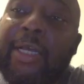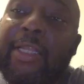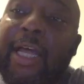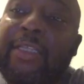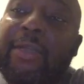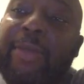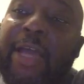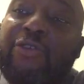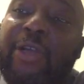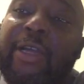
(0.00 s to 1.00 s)
That's the
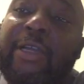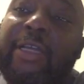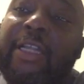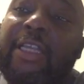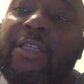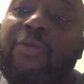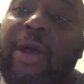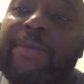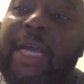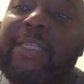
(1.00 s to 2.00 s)
page you can get these
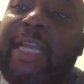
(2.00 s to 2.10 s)
websites,